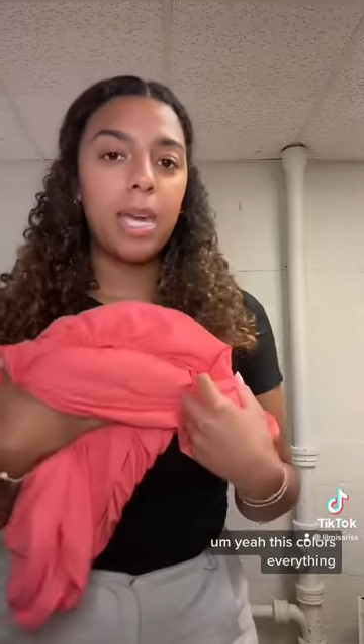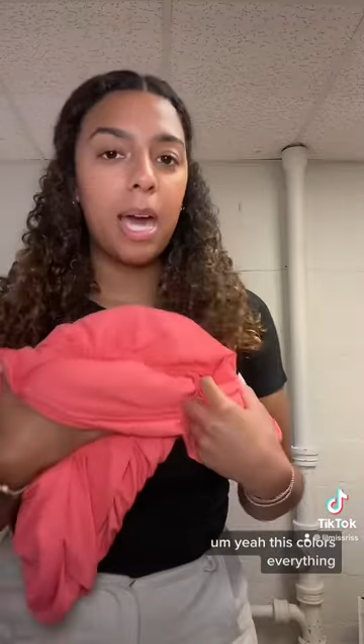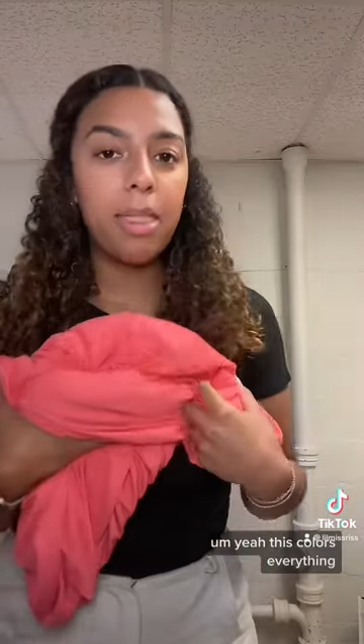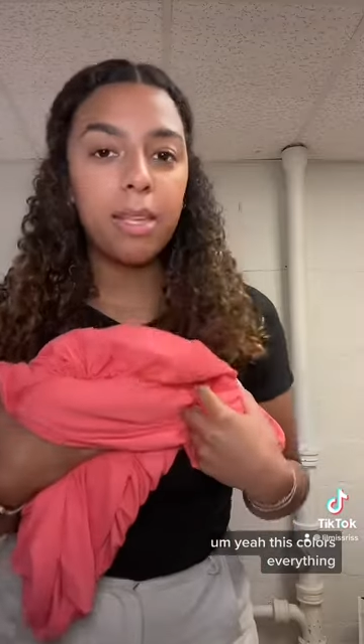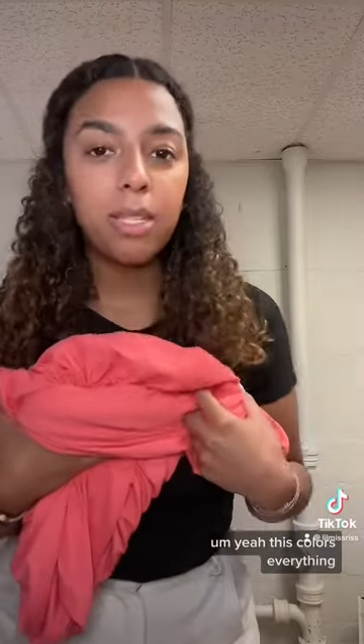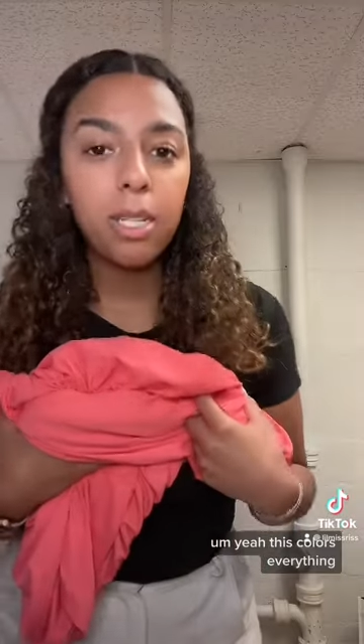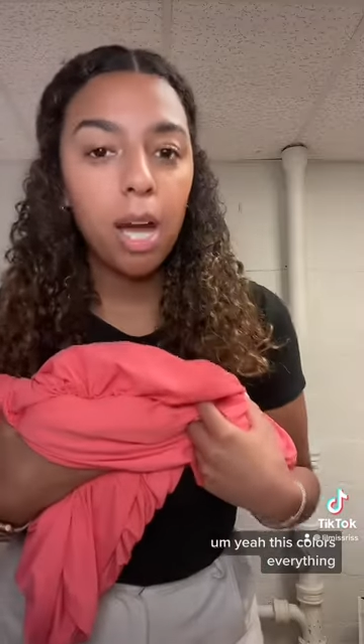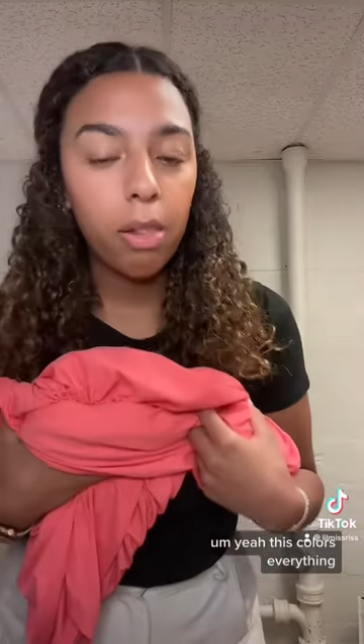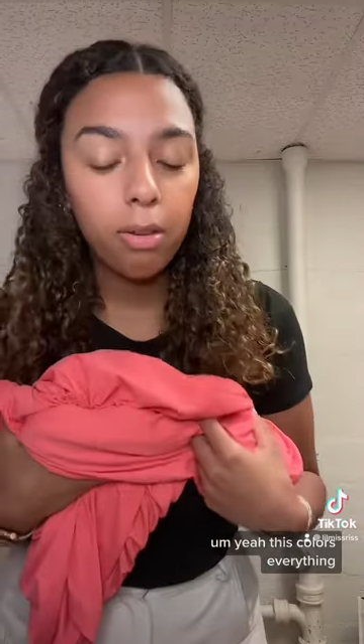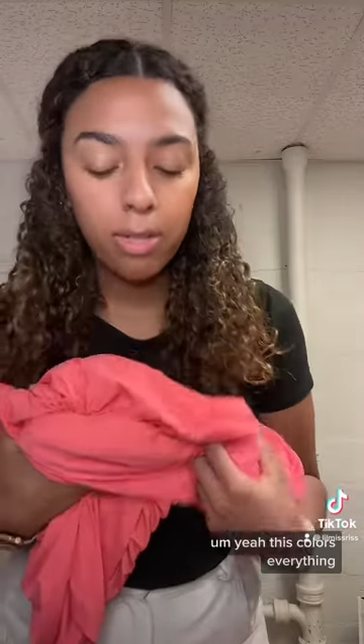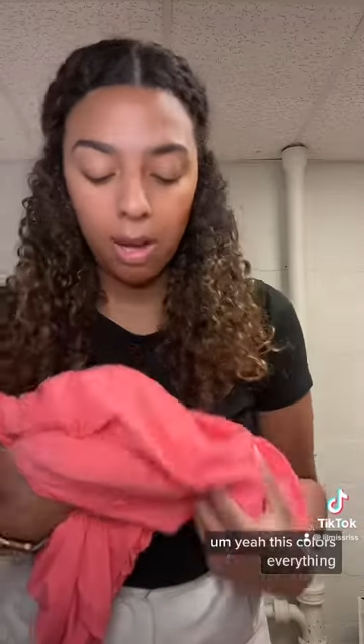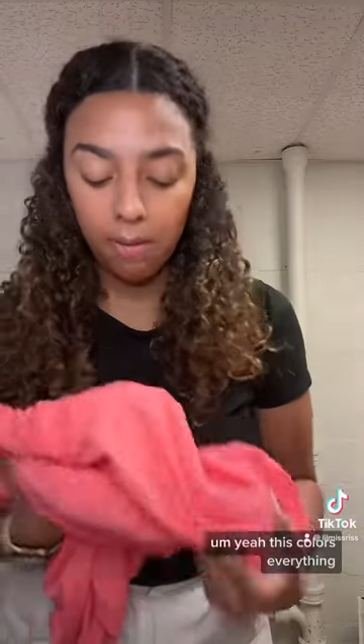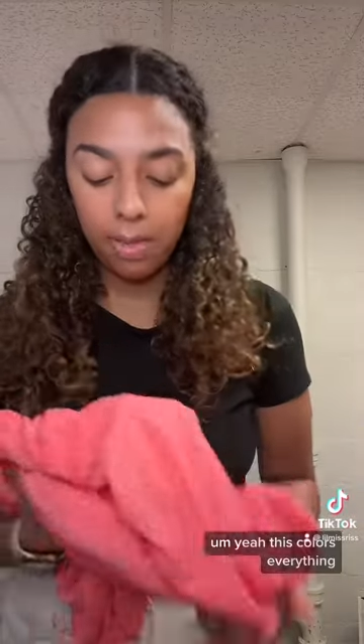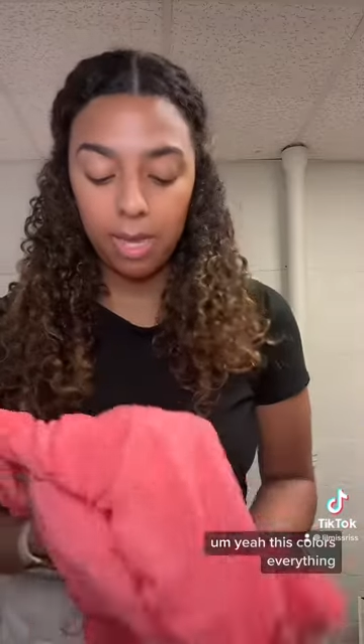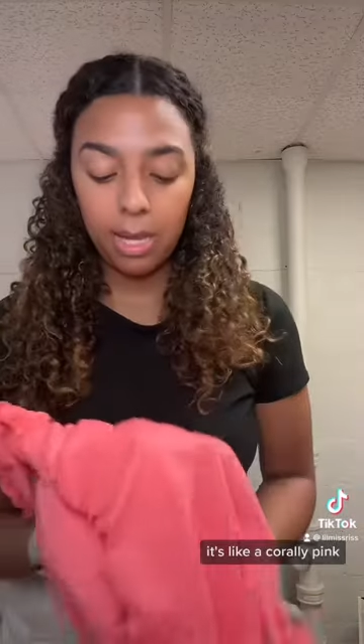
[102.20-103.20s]
this color's
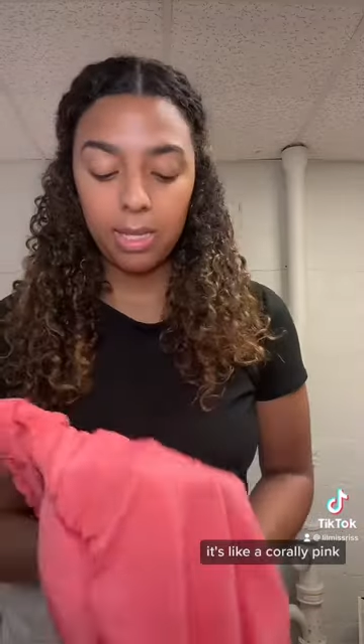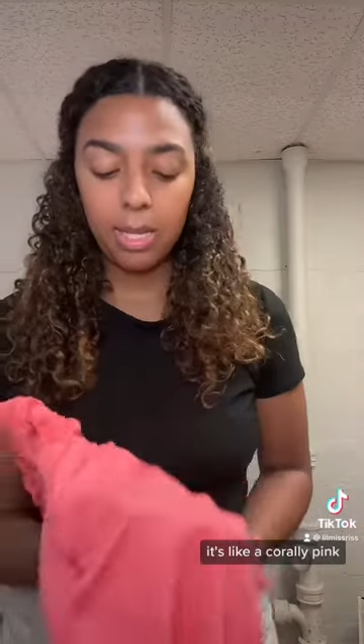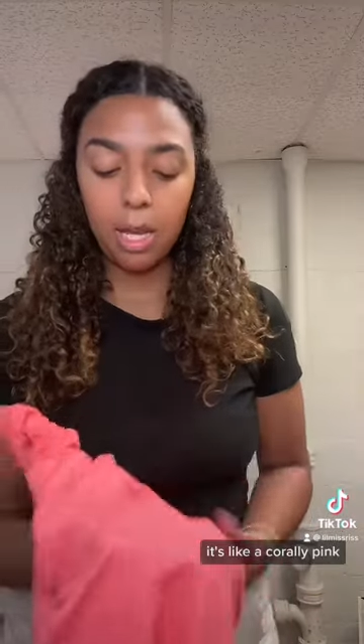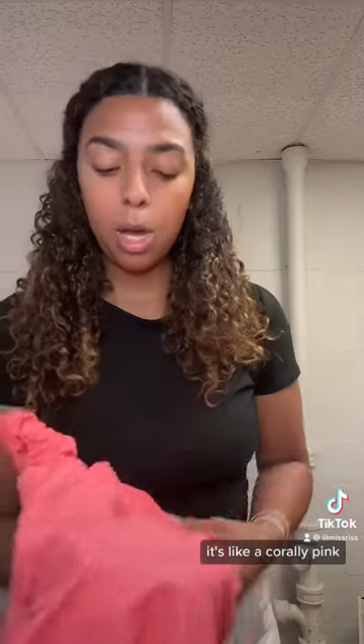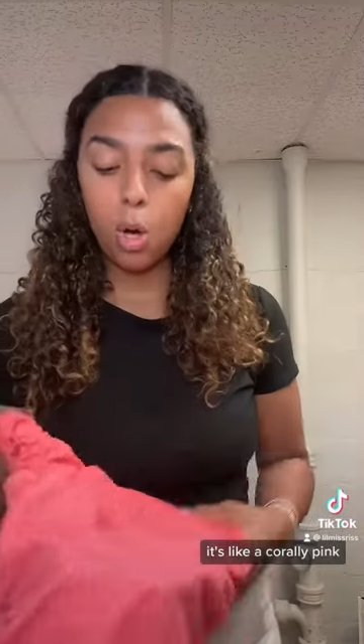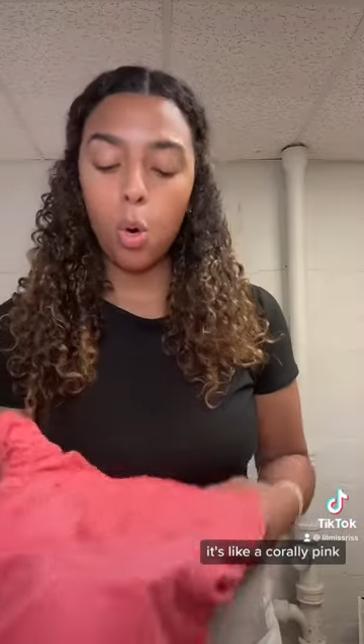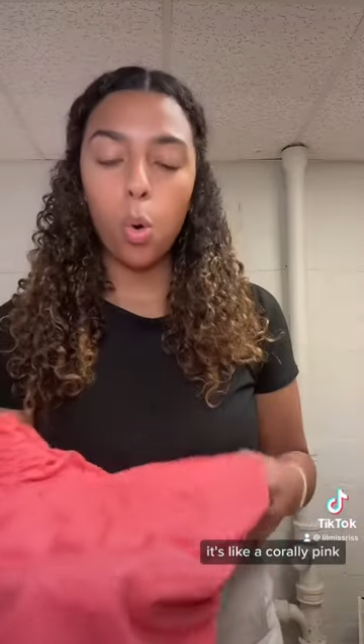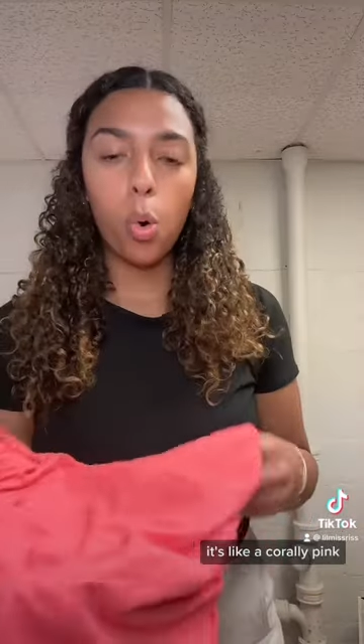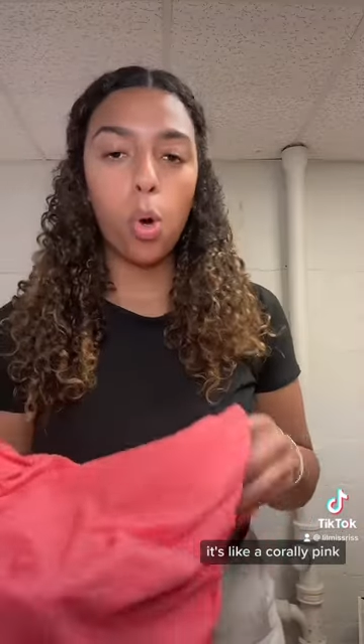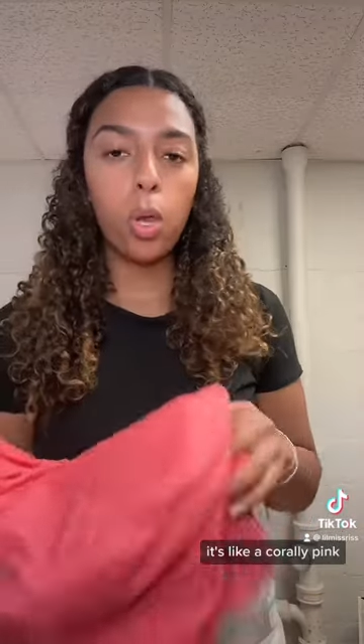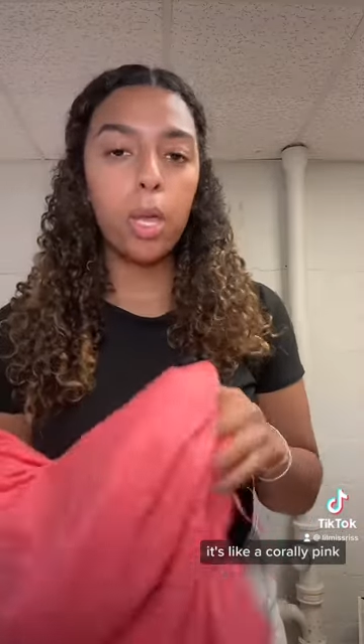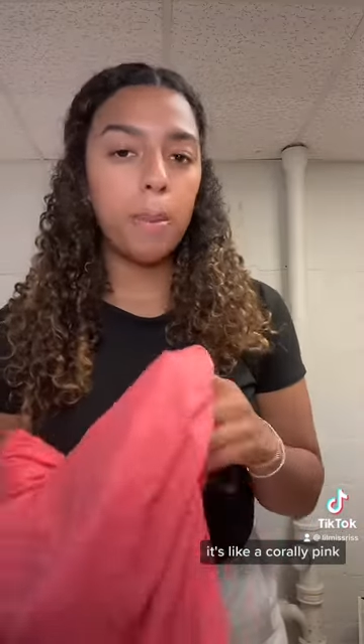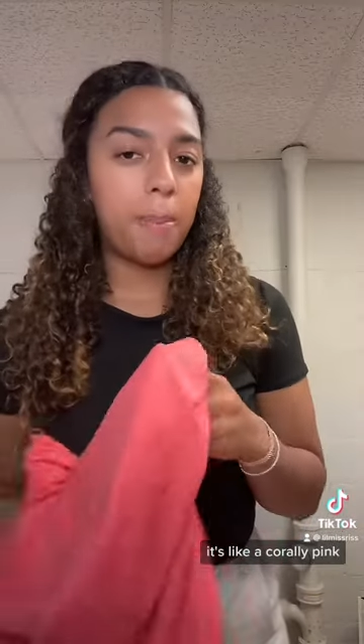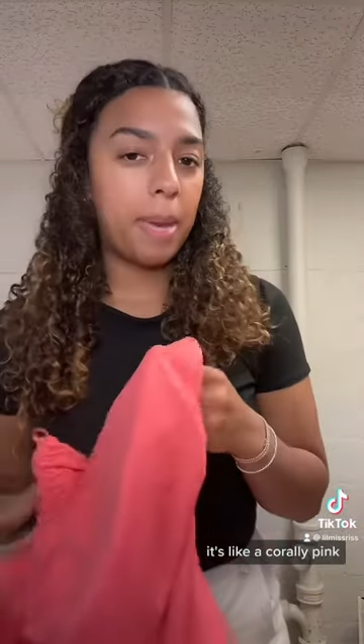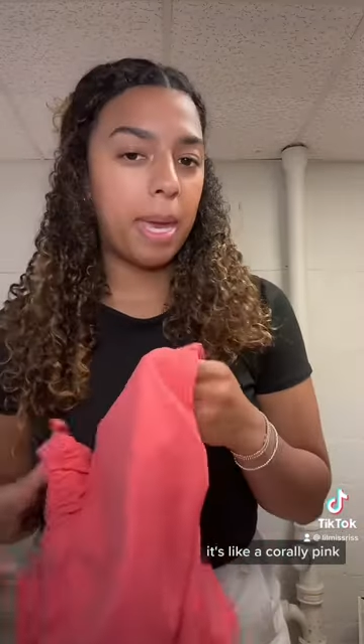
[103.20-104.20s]
everything. It's like a
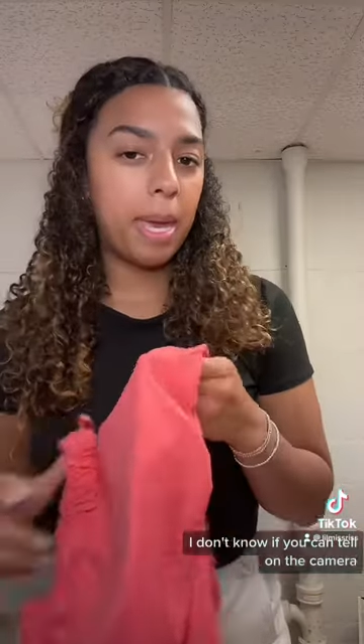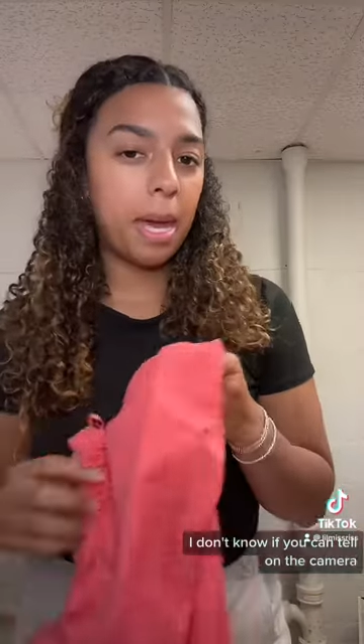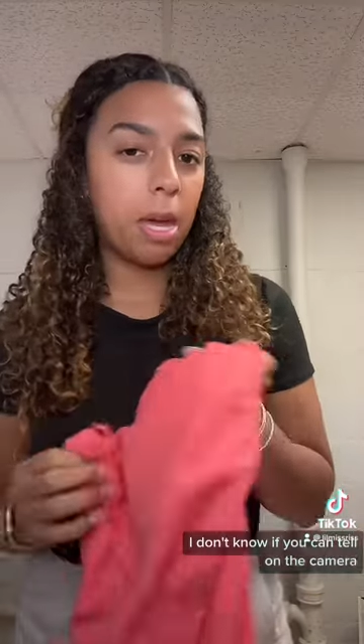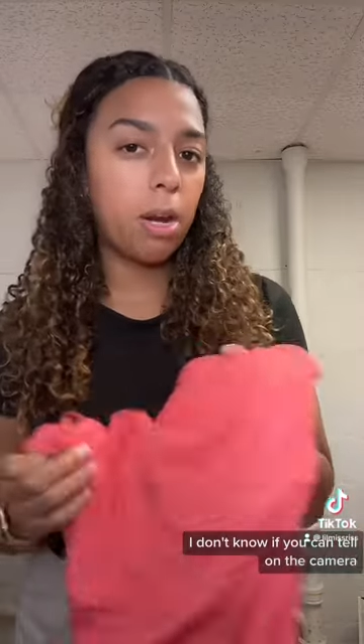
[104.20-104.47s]
corally pink.